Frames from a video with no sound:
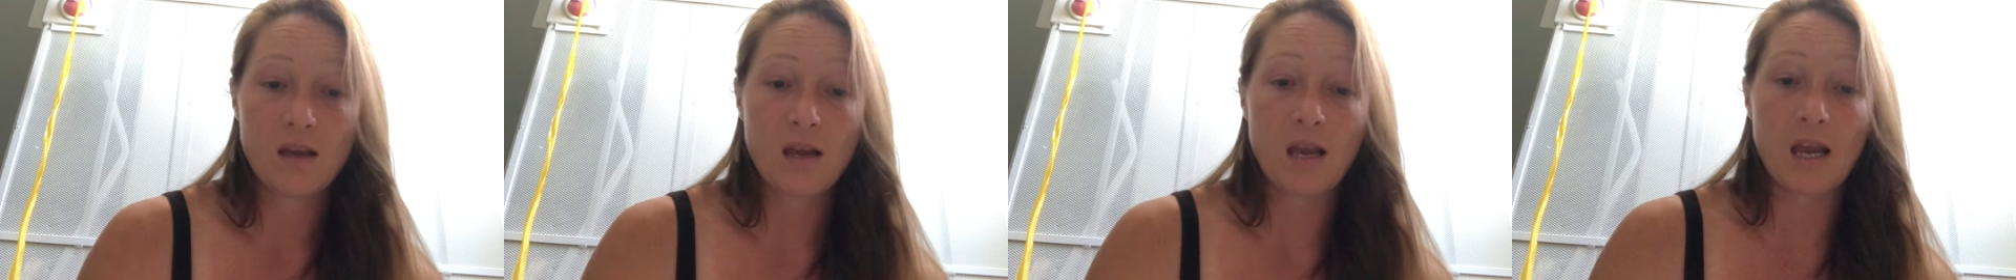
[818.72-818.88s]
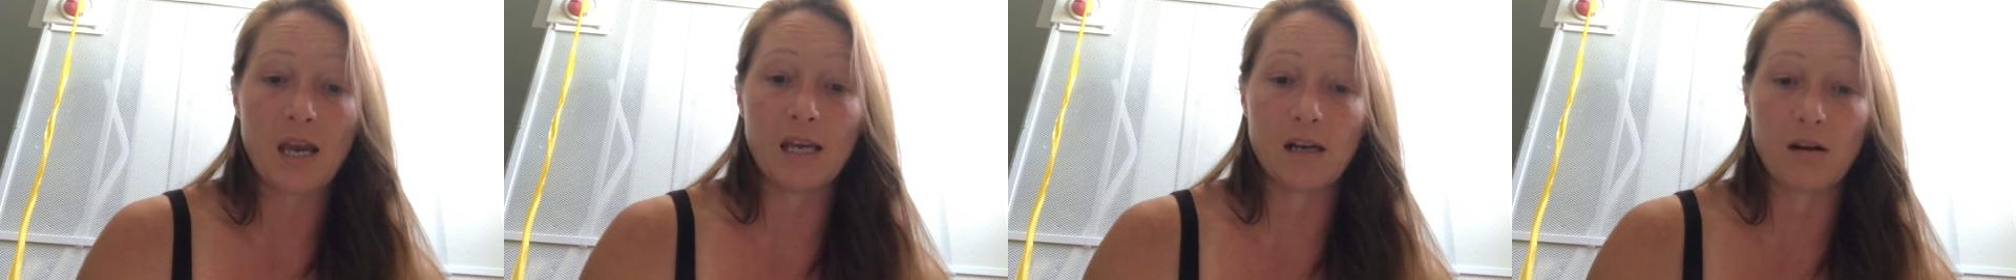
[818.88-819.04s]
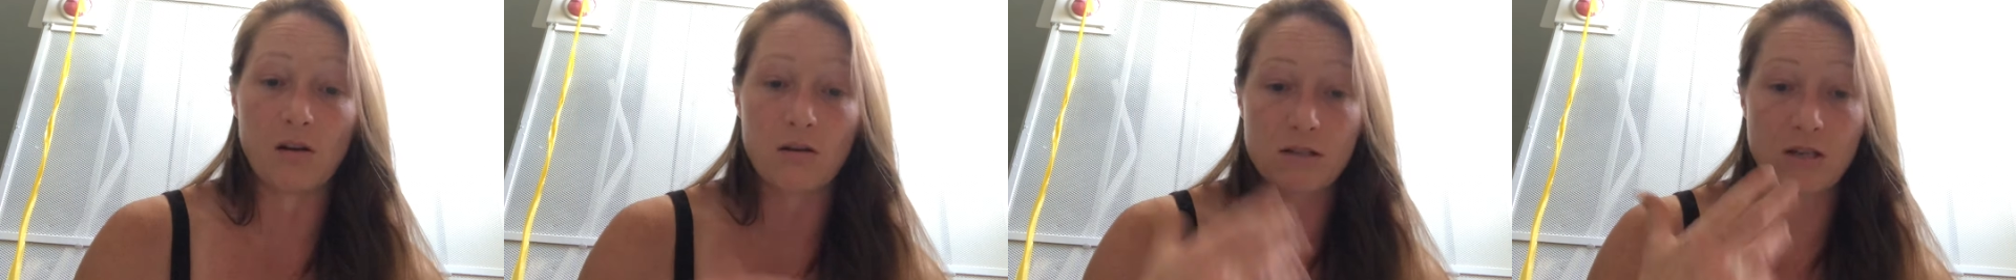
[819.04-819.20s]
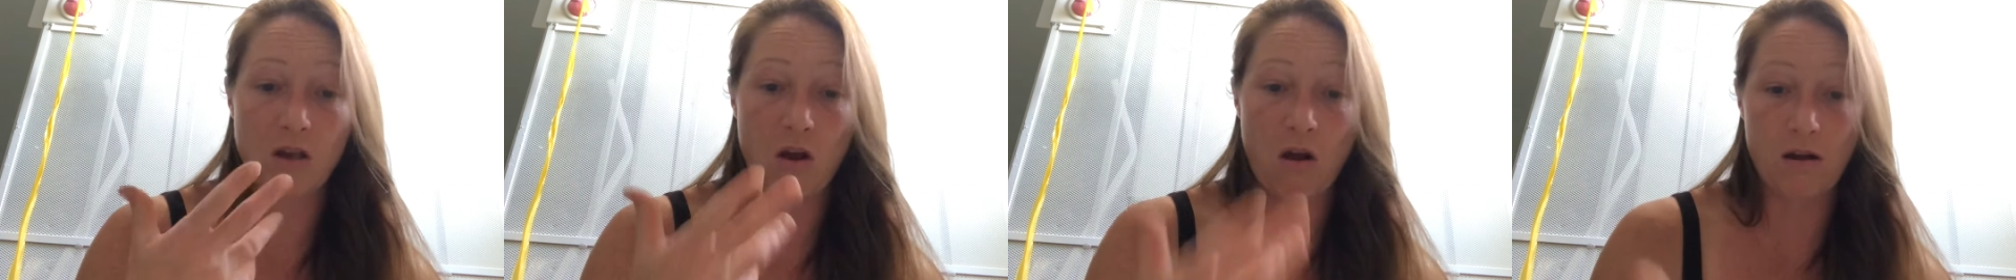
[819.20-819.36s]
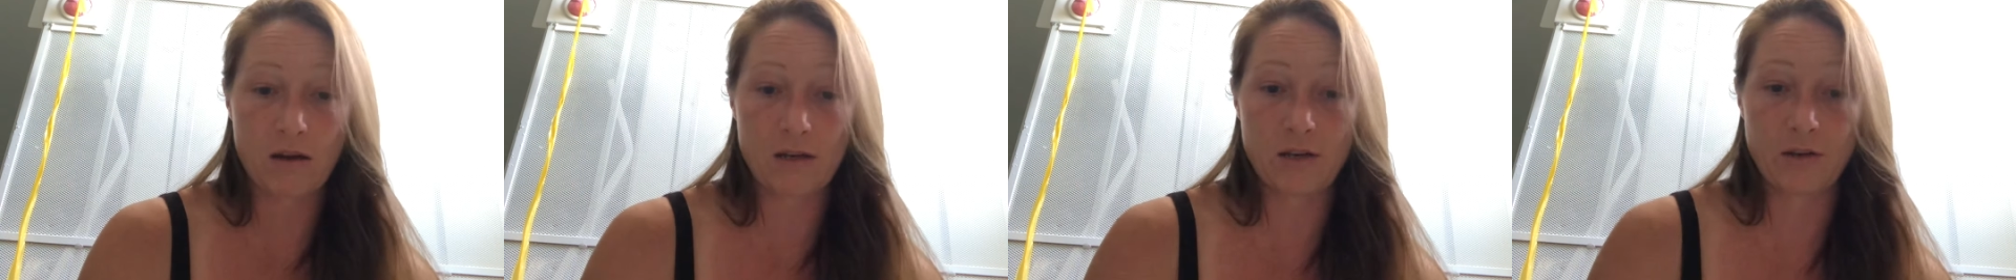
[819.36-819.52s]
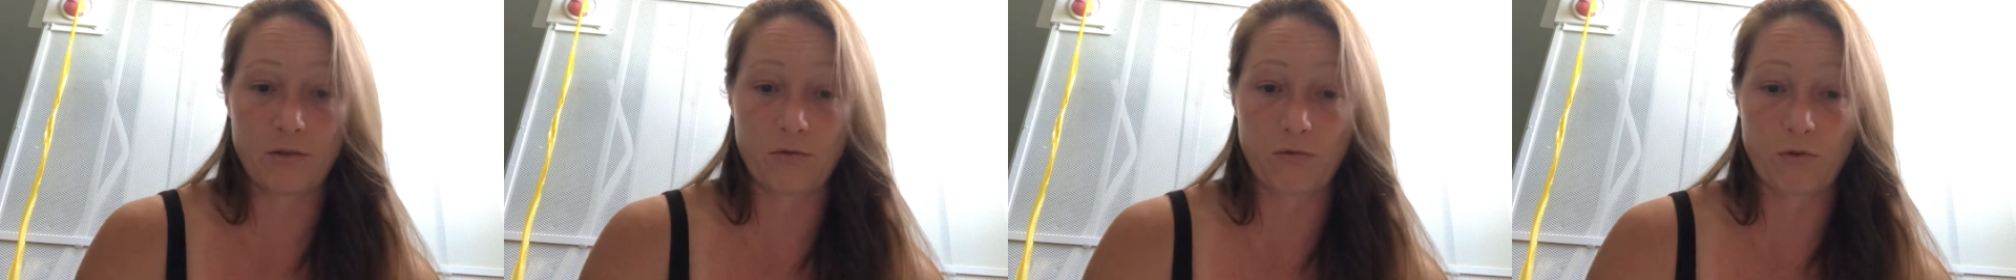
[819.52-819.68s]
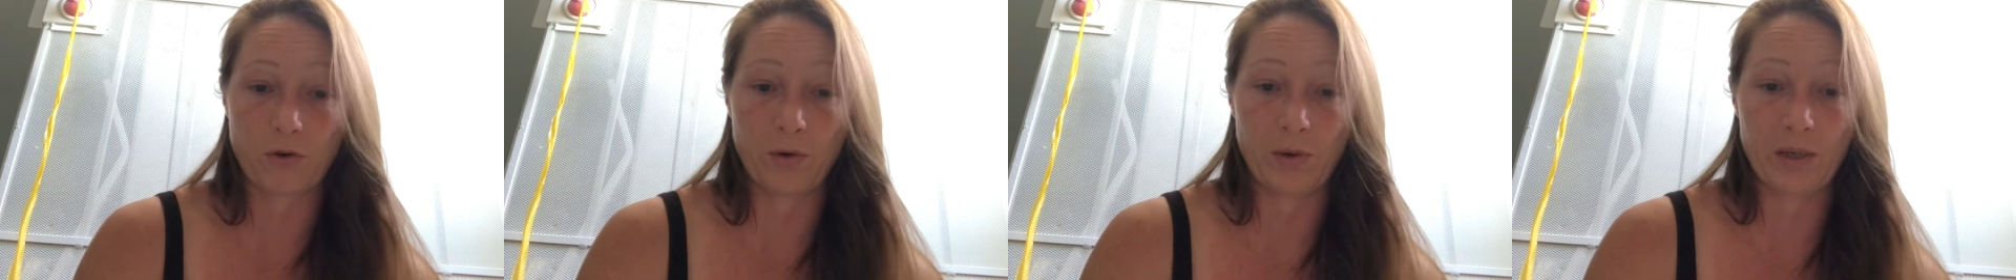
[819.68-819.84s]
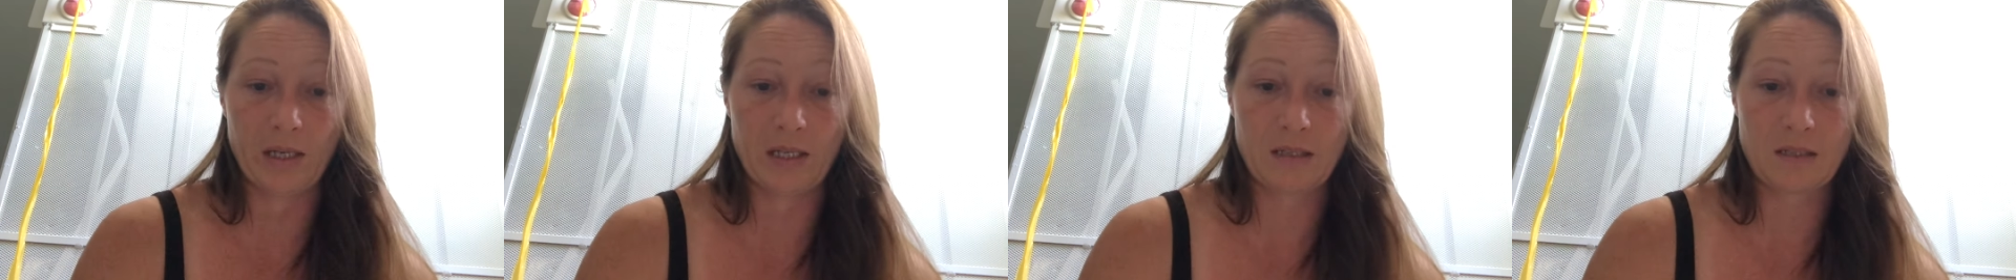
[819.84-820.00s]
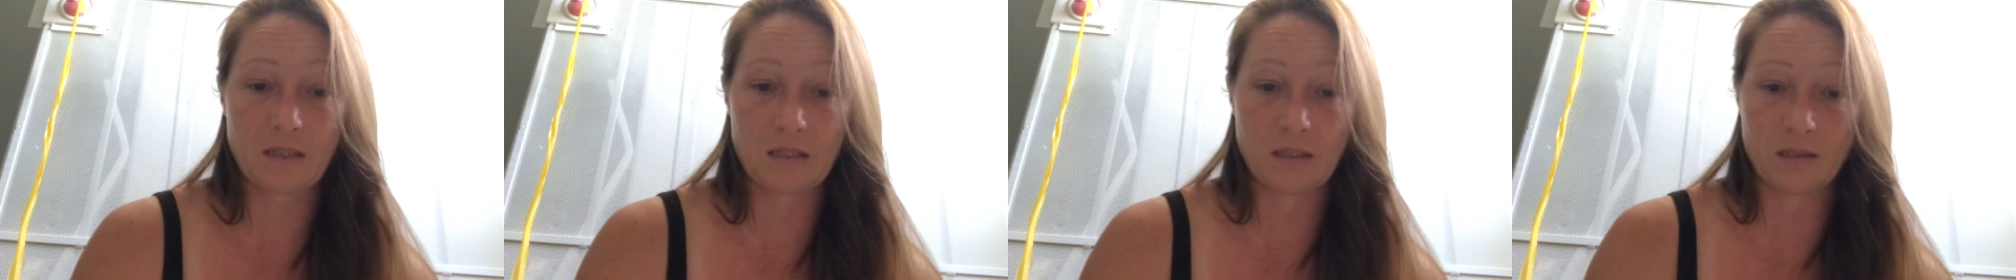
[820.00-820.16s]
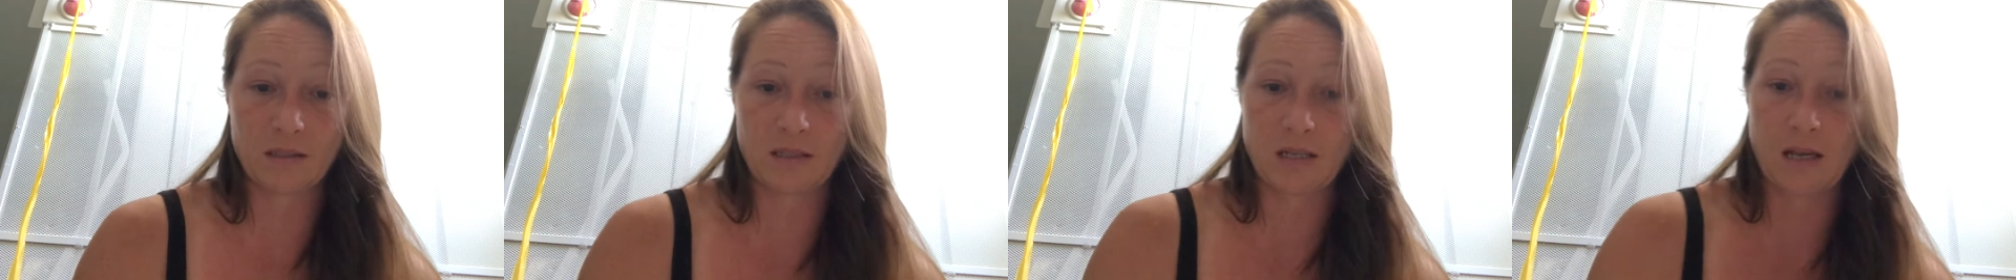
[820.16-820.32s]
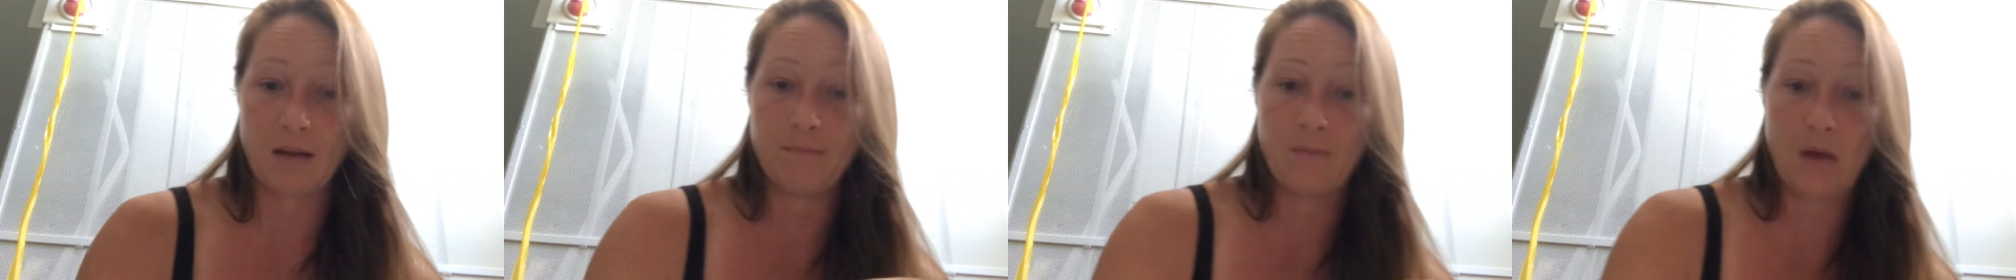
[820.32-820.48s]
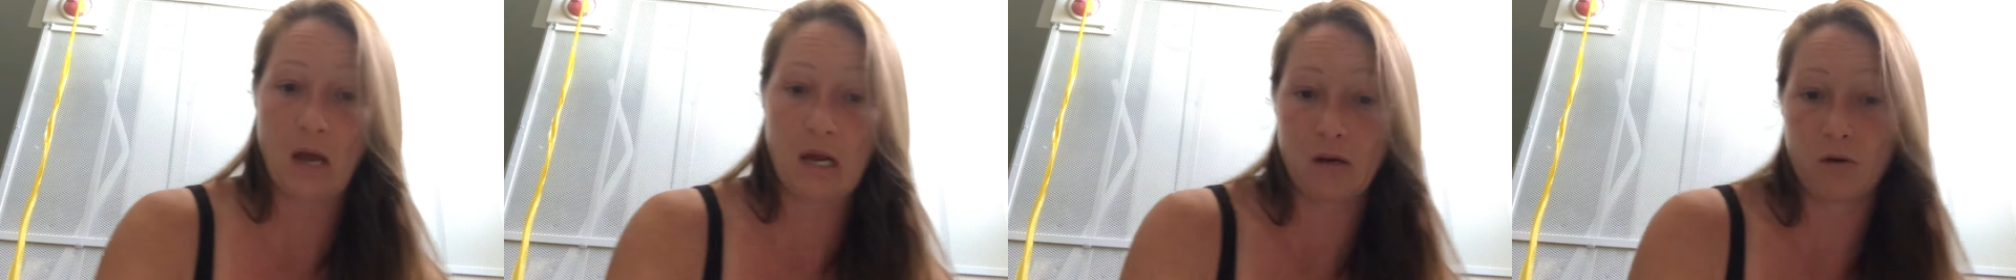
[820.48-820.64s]
and I'll talk you through it since
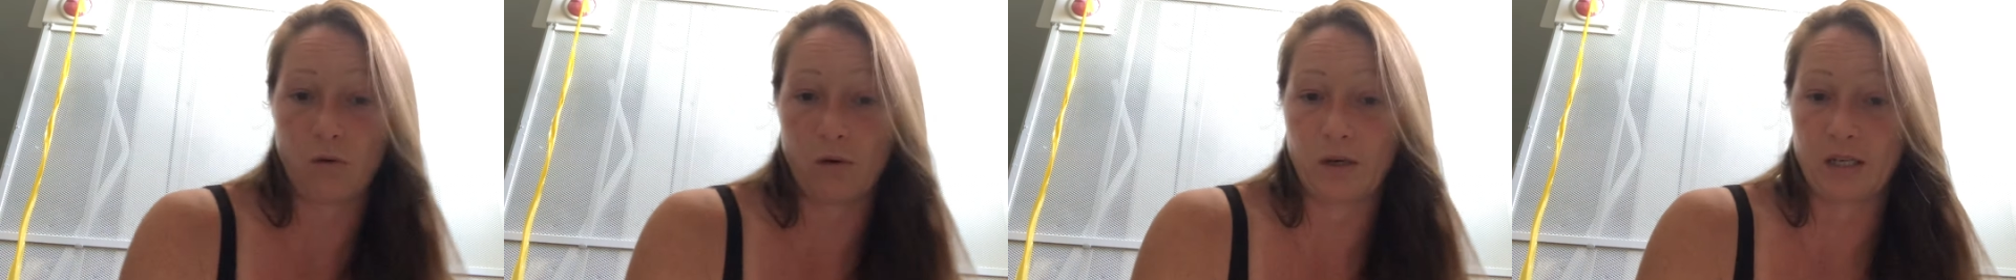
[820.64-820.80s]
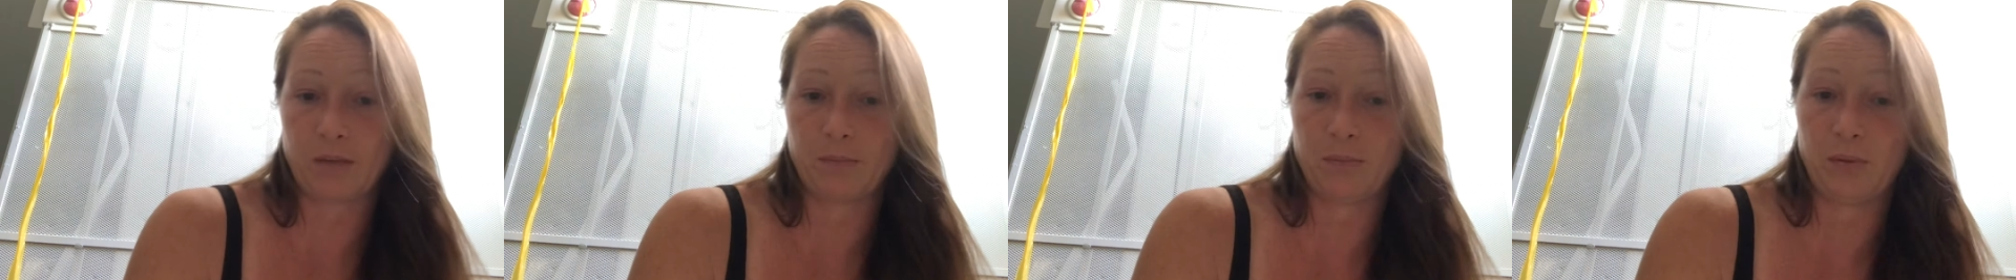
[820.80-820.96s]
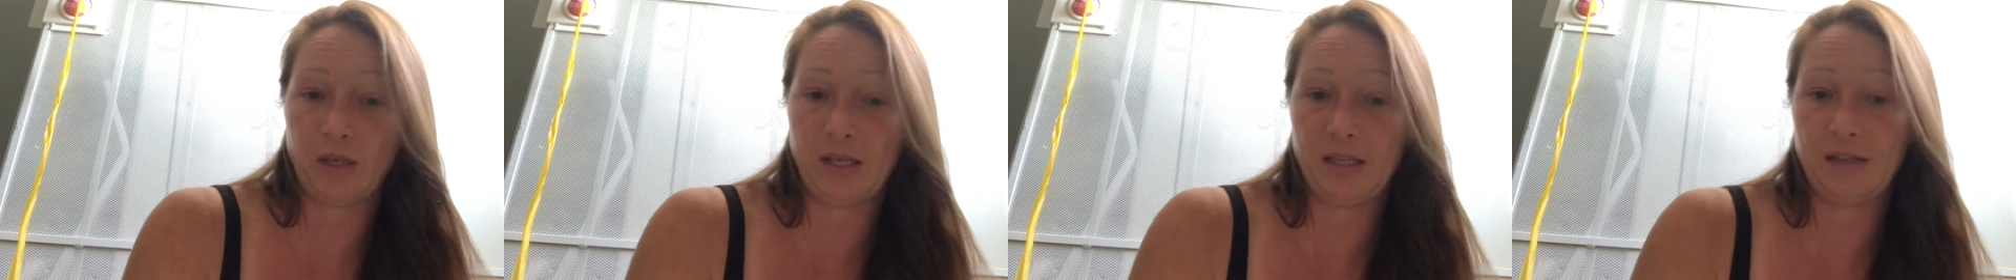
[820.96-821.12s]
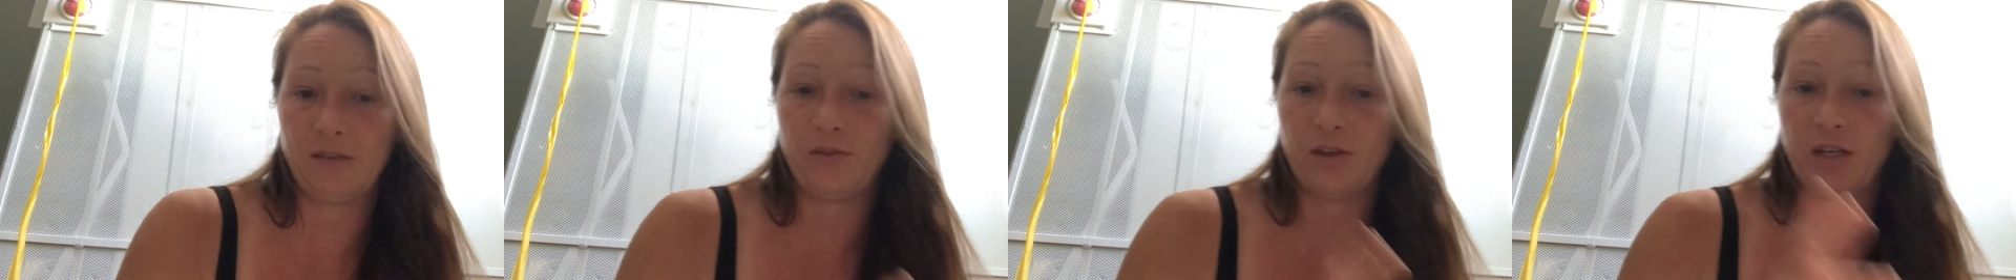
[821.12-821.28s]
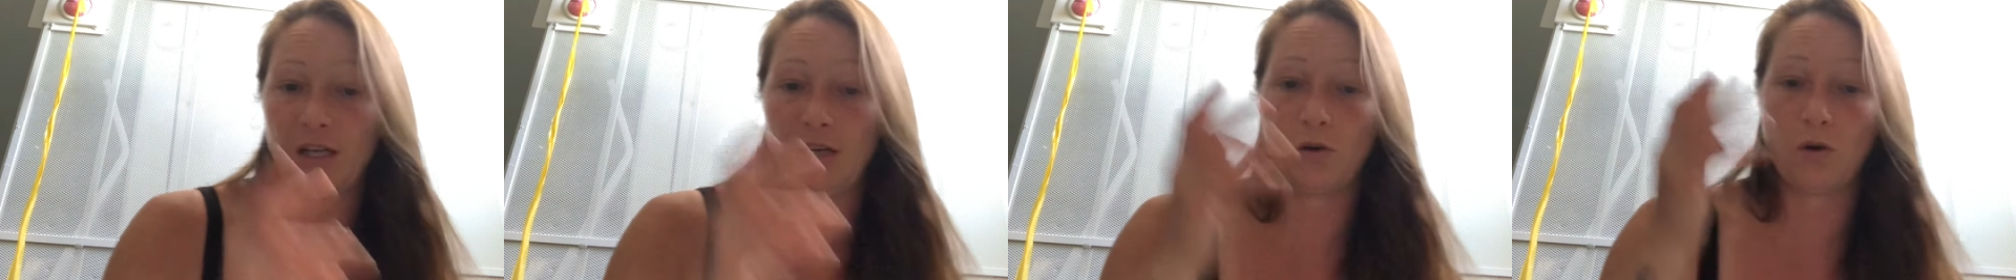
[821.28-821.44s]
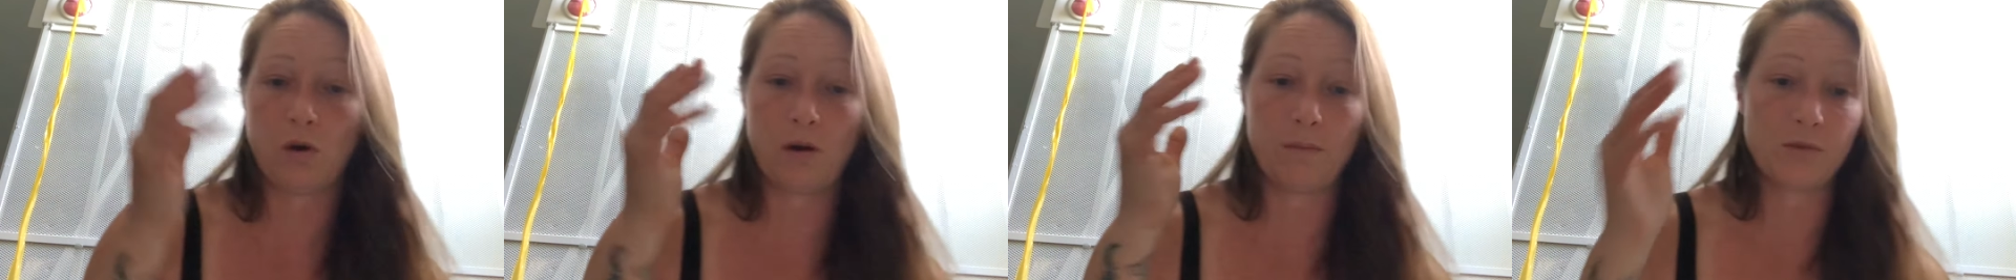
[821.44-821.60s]
I'm not going to play the video,